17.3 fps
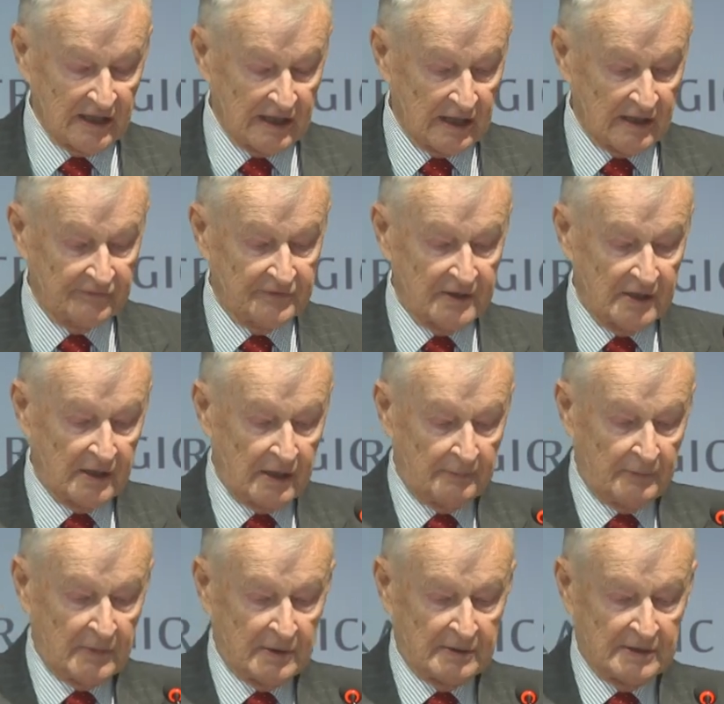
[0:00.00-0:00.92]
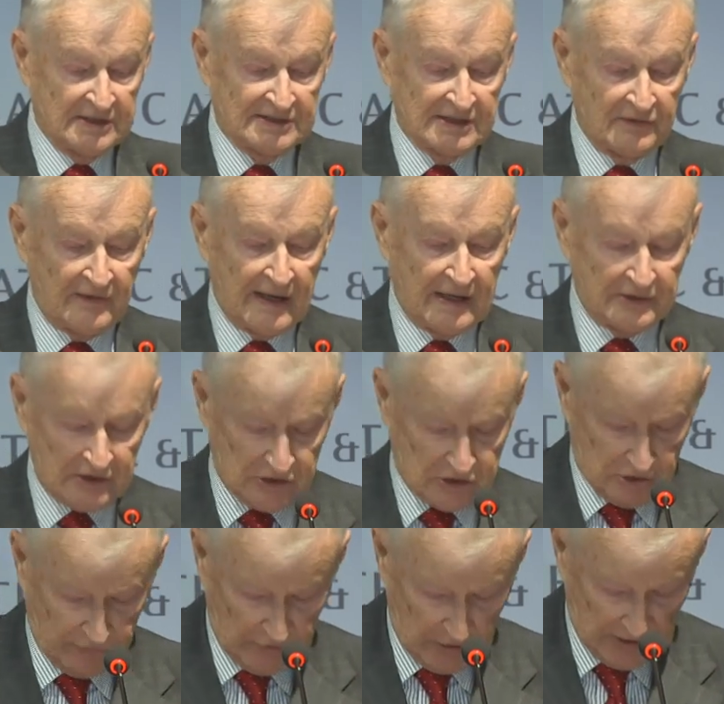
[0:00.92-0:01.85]
I have the
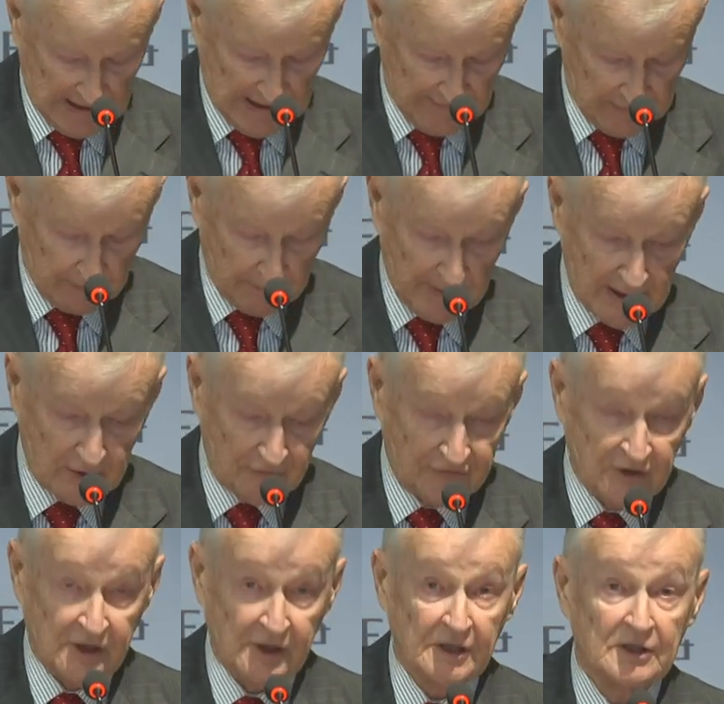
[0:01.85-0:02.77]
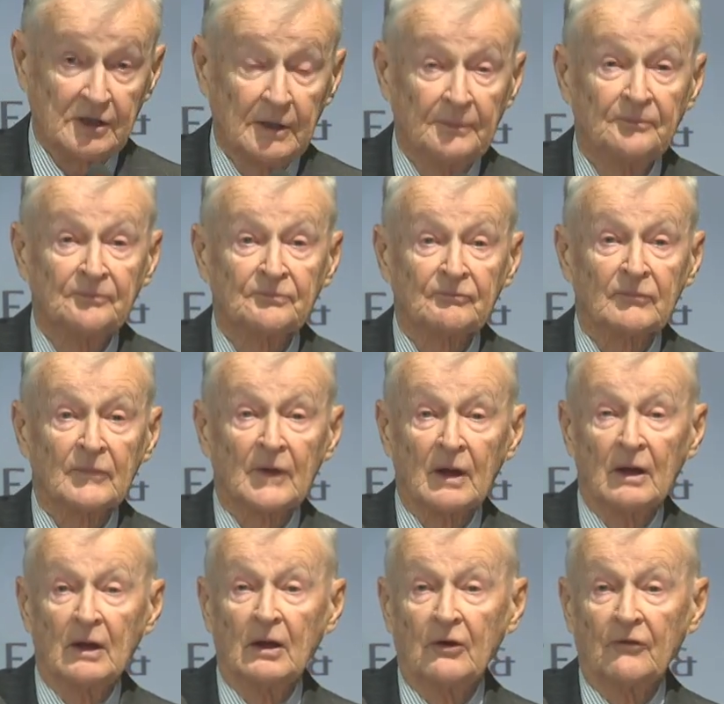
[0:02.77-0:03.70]
disadvantage of not having benefited
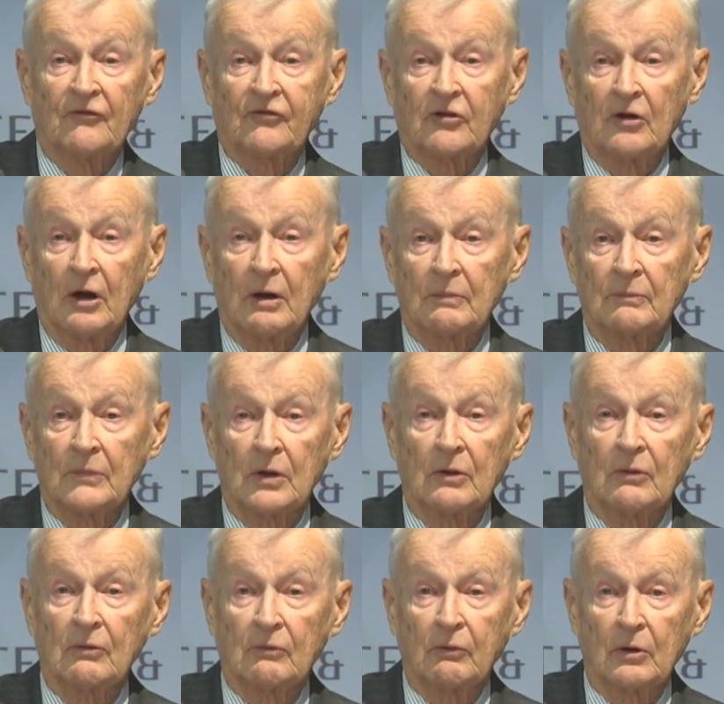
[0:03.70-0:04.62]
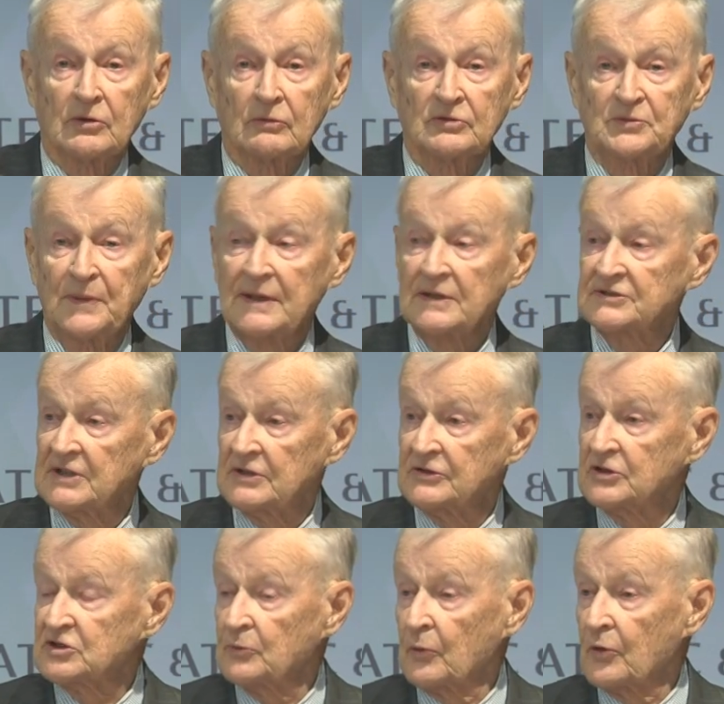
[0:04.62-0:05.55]
from what was being
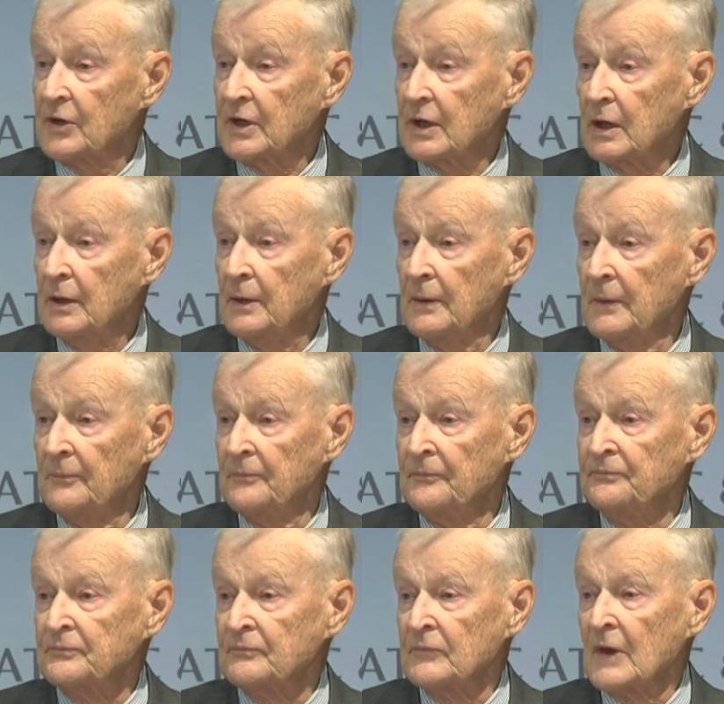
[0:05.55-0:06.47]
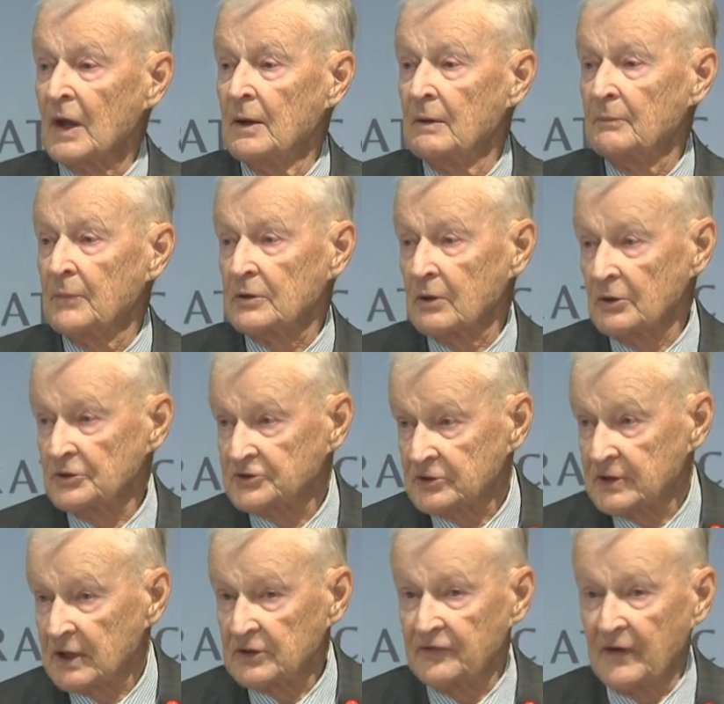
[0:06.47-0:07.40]
said this morning, but
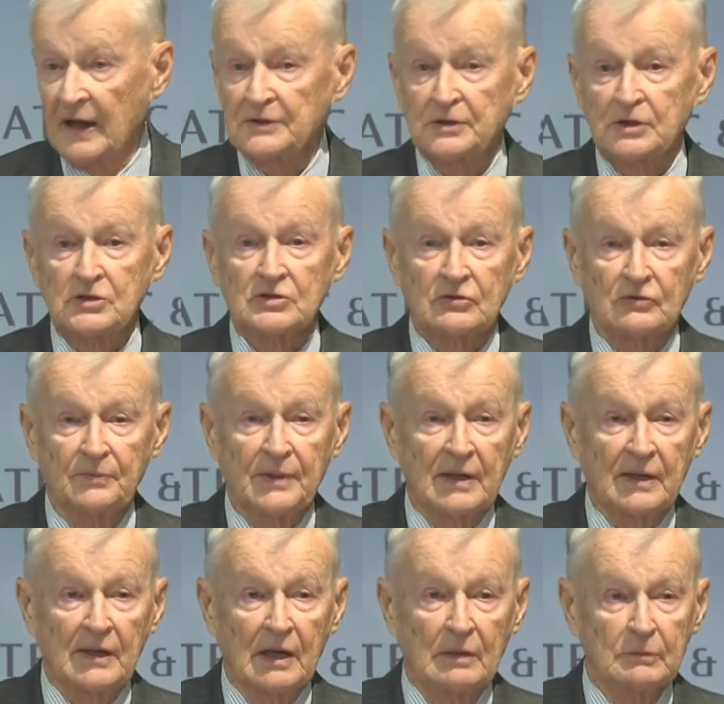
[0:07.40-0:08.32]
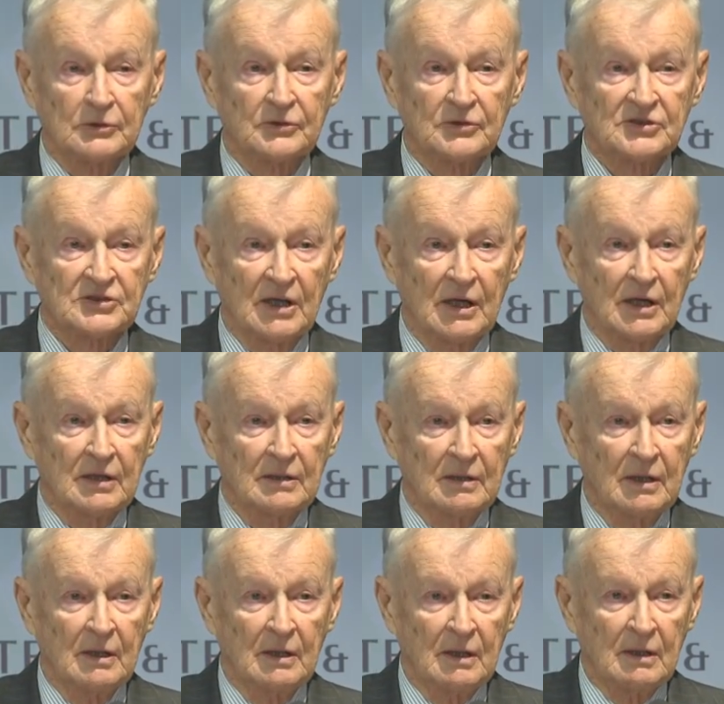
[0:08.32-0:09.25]
also the advantage of being able to say
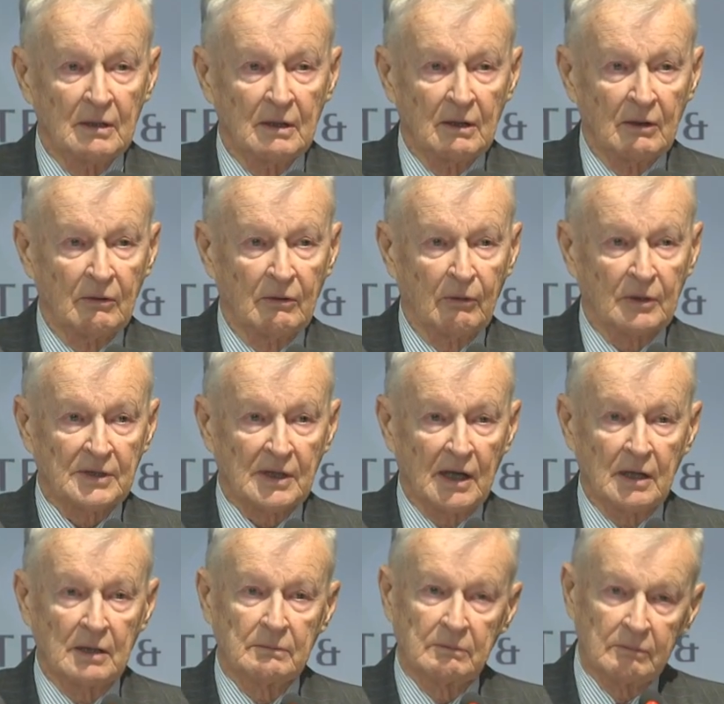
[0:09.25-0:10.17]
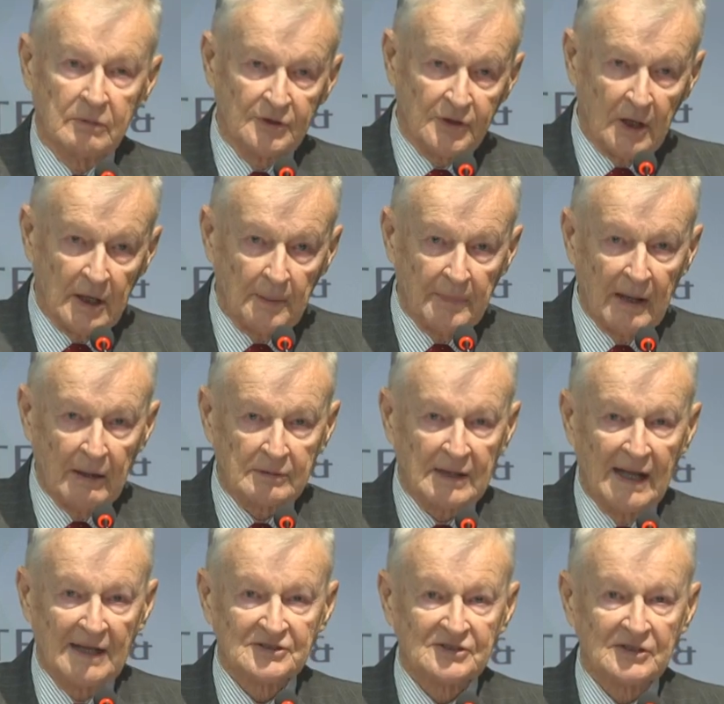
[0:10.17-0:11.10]
what I thought
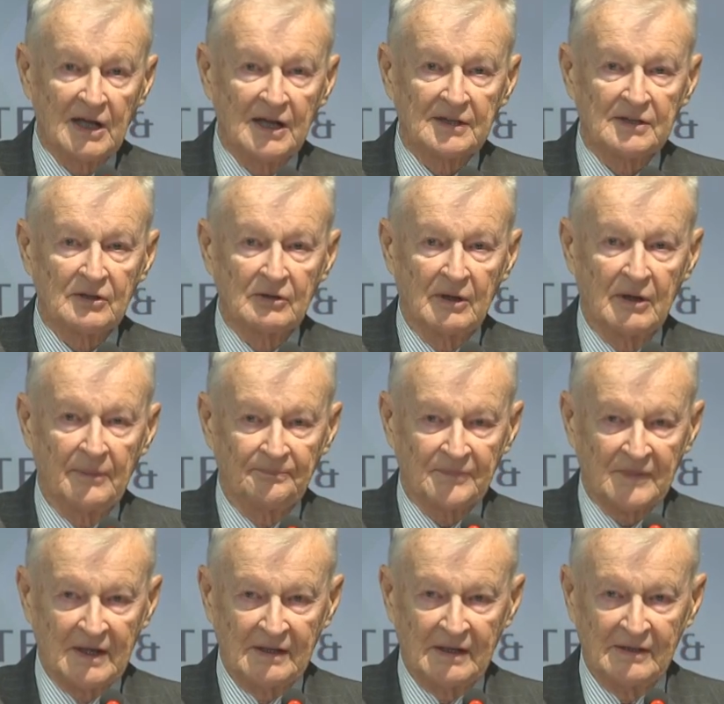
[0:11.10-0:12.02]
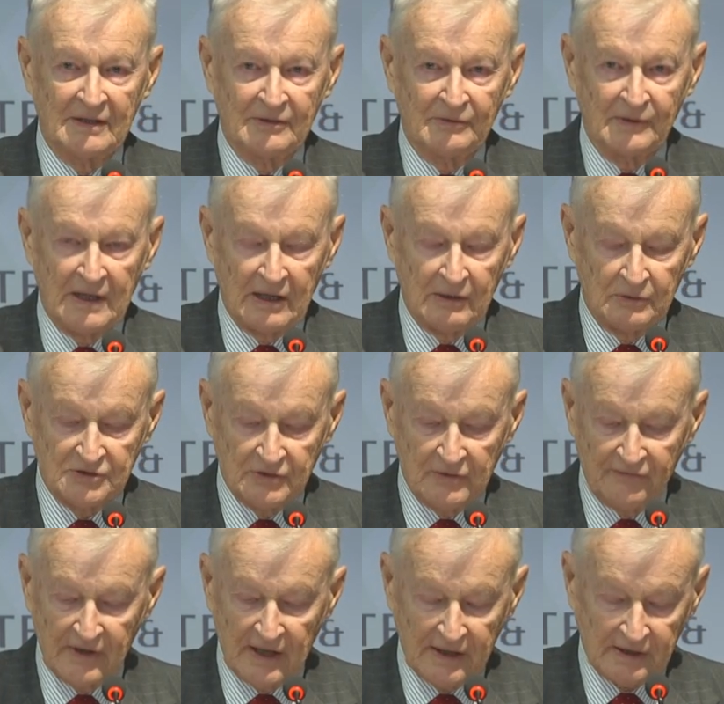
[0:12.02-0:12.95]
about last night eh, when I was
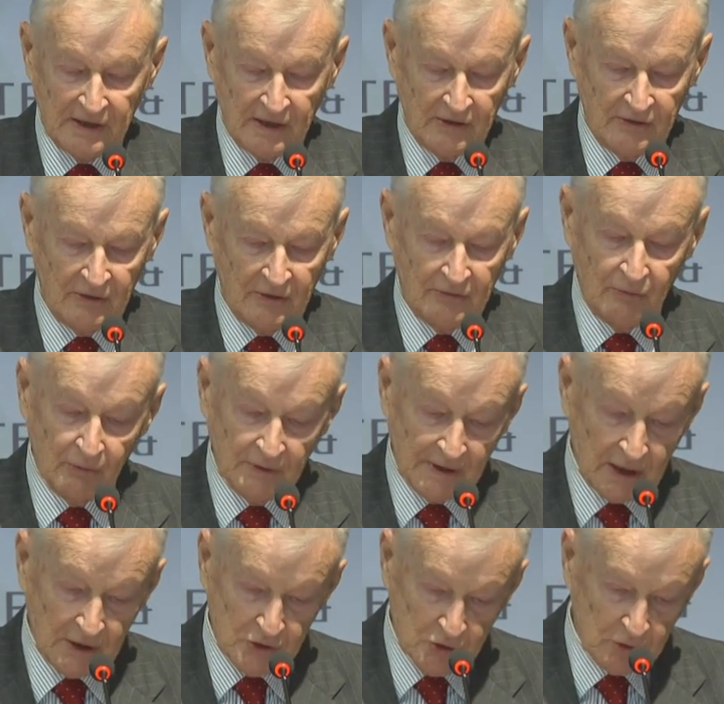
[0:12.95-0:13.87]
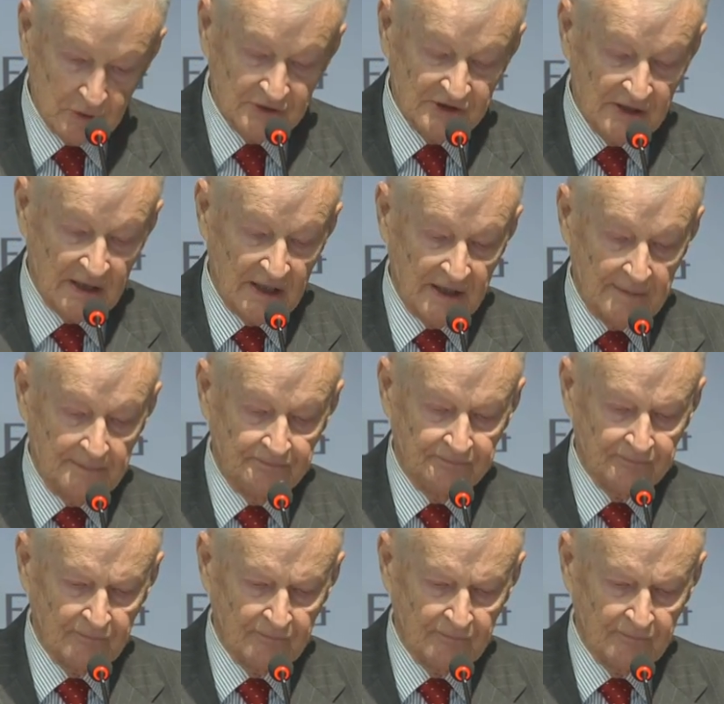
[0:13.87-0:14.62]
reflecting on what I should say.